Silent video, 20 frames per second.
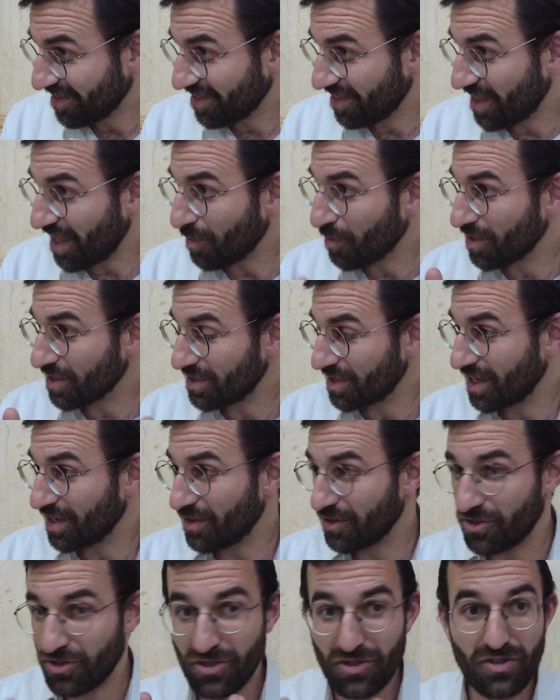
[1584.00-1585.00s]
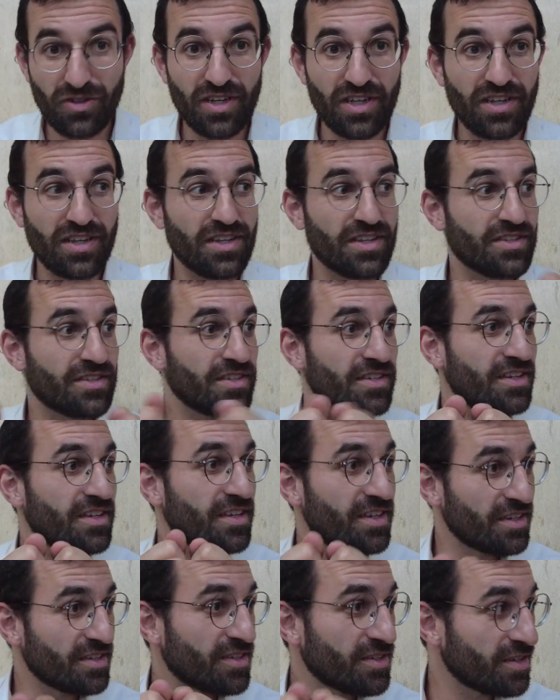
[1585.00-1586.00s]
that works together. 2 is
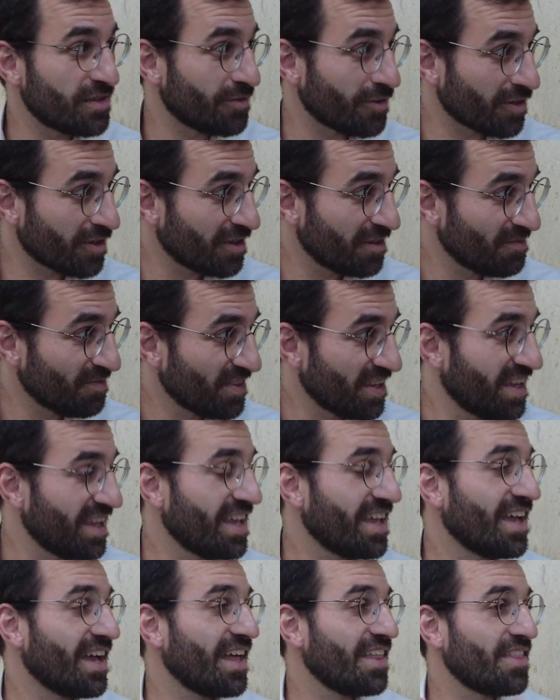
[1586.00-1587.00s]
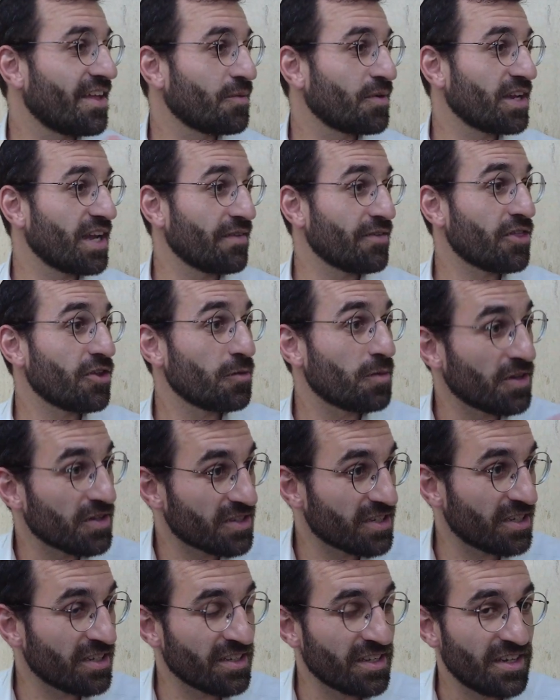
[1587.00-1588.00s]
a zivuk, and then when you have a 3rd
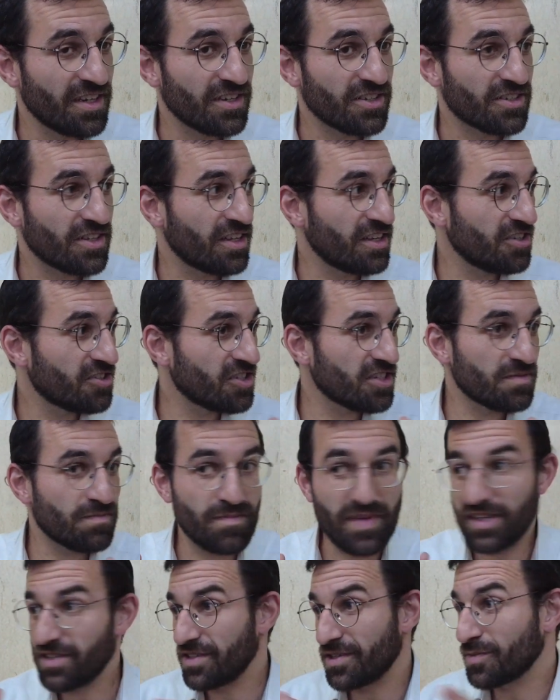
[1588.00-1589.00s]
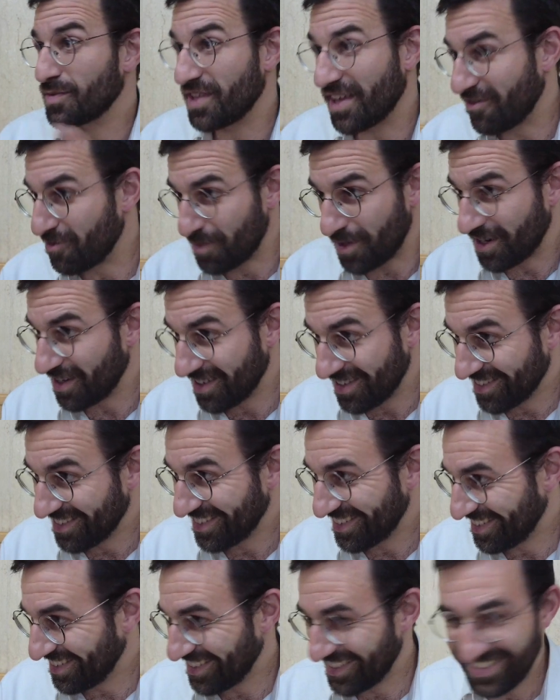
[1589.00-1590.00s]
person, so then he just messes with everybody.
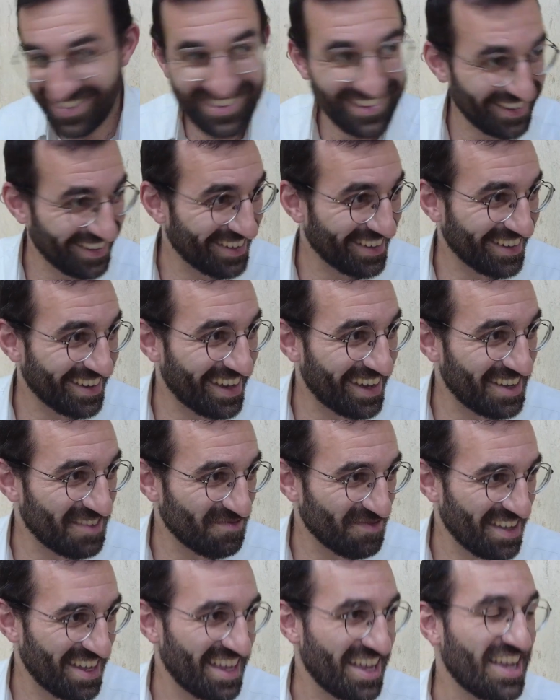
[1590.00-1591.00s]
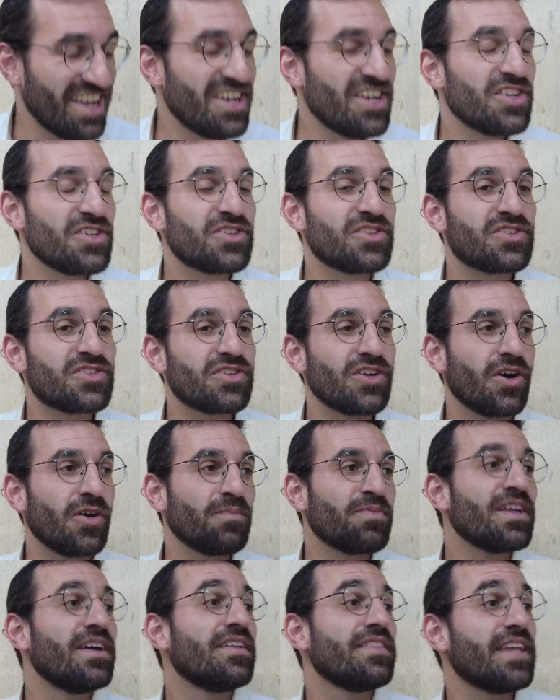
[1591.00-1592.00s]
Okay. So
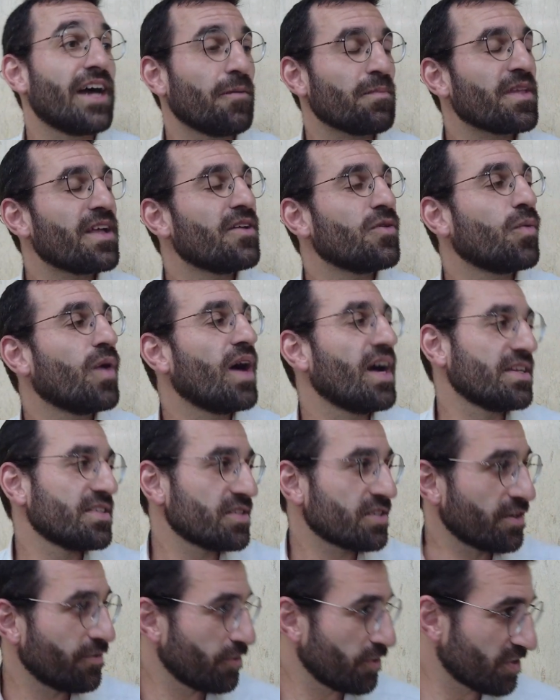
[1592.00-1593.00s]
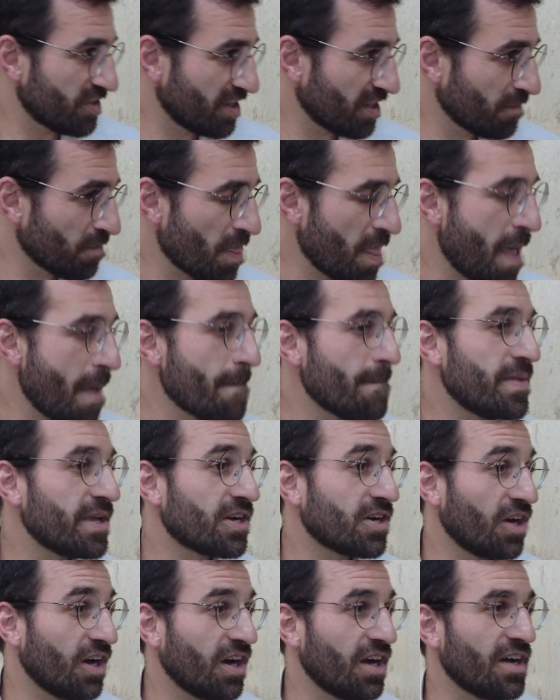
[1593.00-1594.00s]
now, why is this confusing?
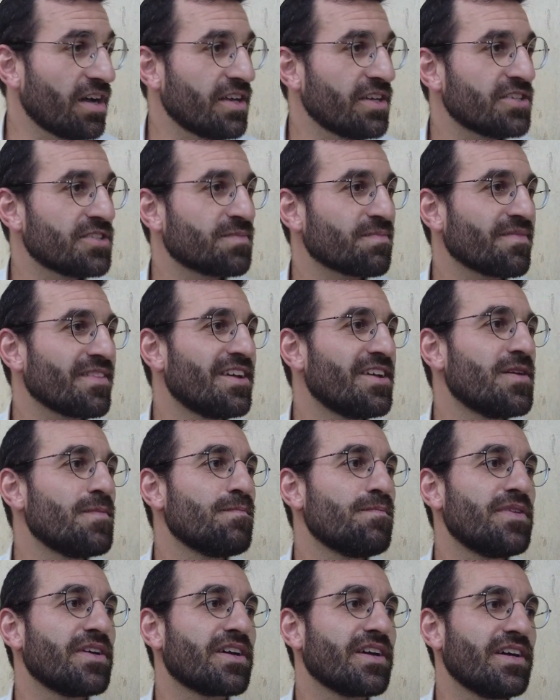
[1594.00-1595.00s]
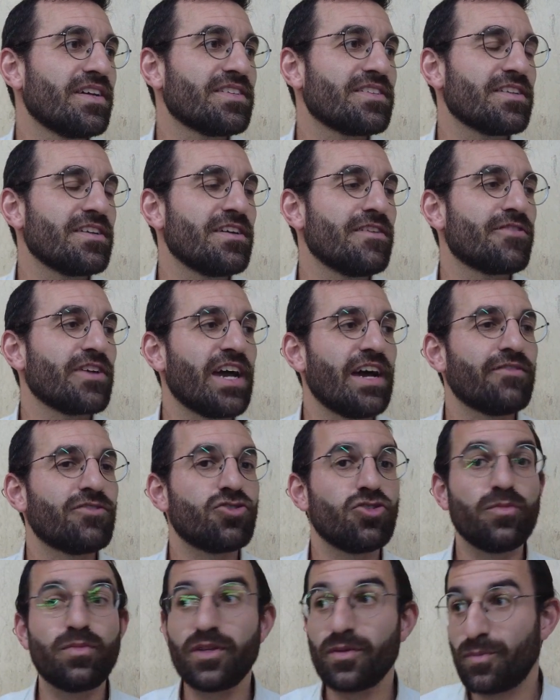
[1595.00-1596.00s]
Because if you have
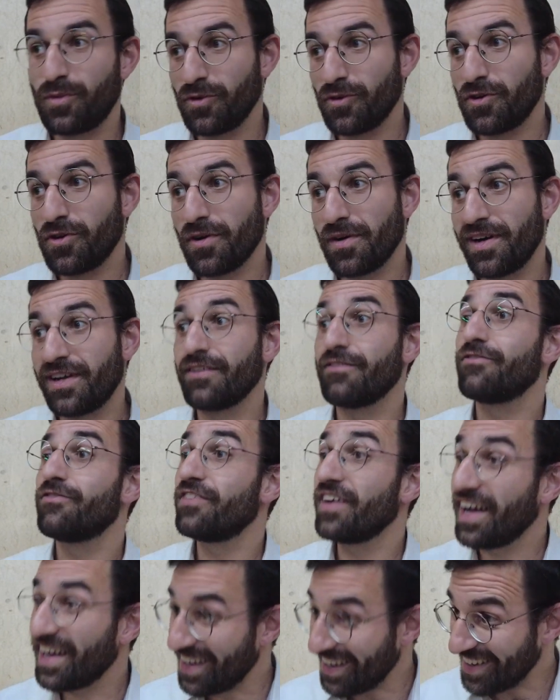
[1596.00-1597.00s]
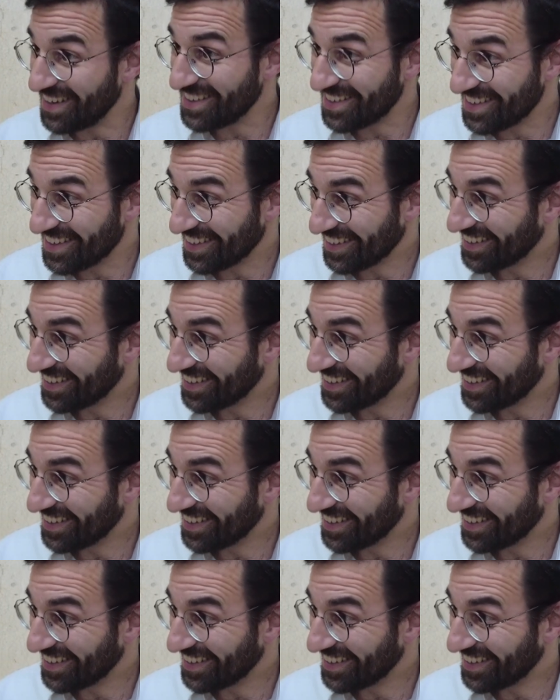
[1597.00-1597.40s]
2 people who are in a fight,